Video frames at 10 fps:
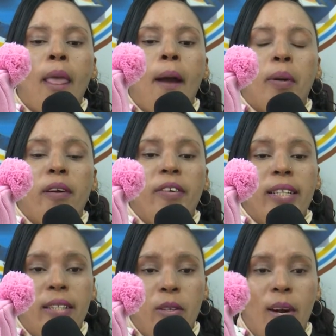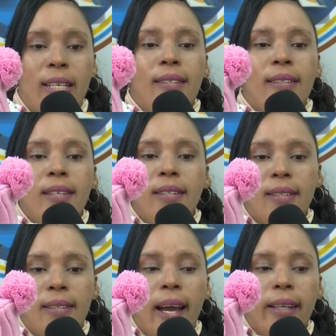prophecy was
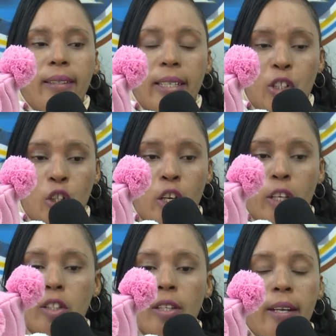inside the church.